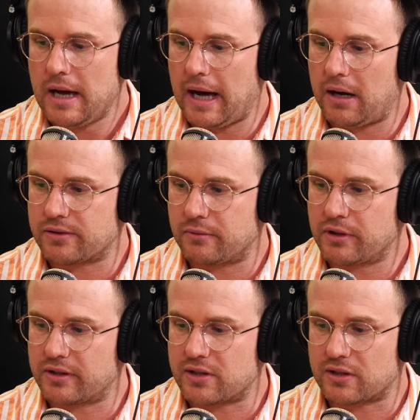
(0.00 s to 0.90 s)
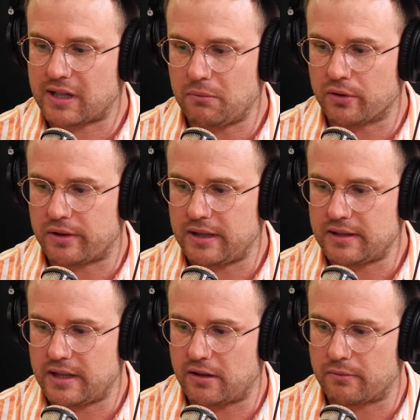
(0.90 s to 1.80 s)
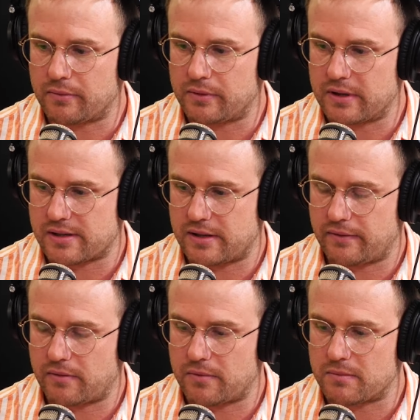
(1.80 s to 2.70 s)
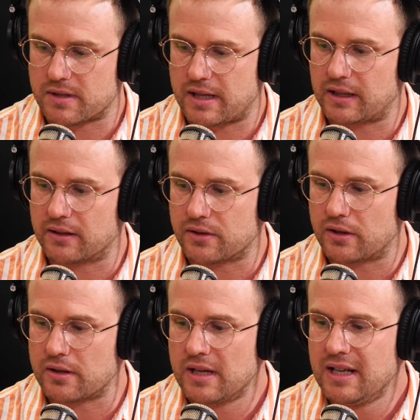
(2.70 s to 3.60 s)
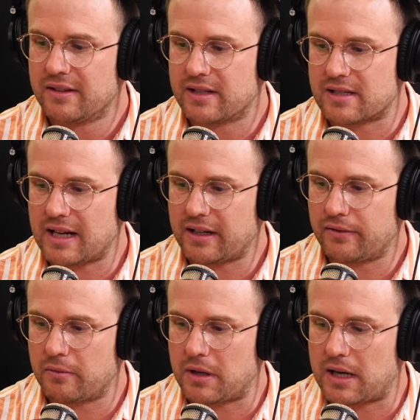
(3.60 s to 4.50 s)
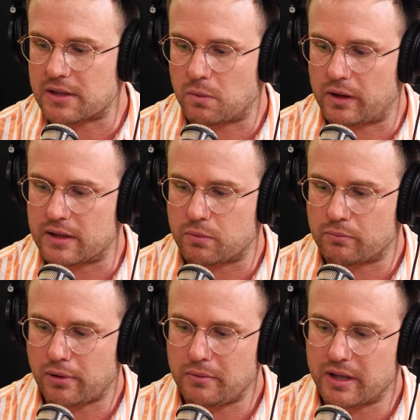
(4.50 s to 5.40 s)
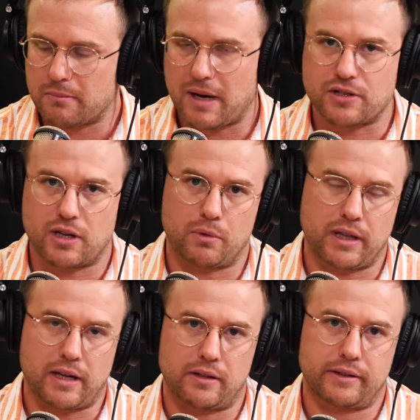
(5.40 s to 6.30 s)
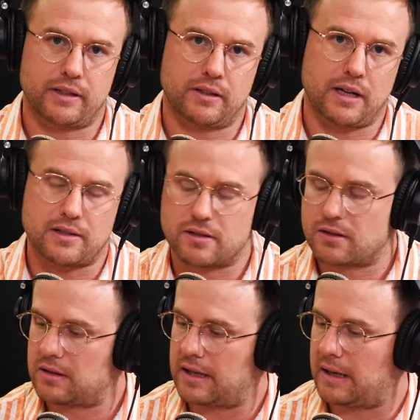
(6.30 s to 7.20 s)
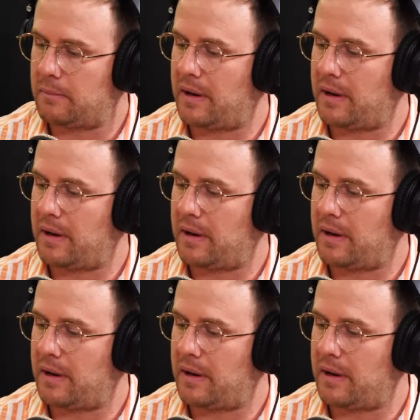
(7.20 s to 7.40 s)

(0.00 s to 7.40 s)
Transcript: Uh, so we've got just a couple more things here on the list, if I'm not mistaken. So the, the second from last one is probably going to match up with our, the last uh,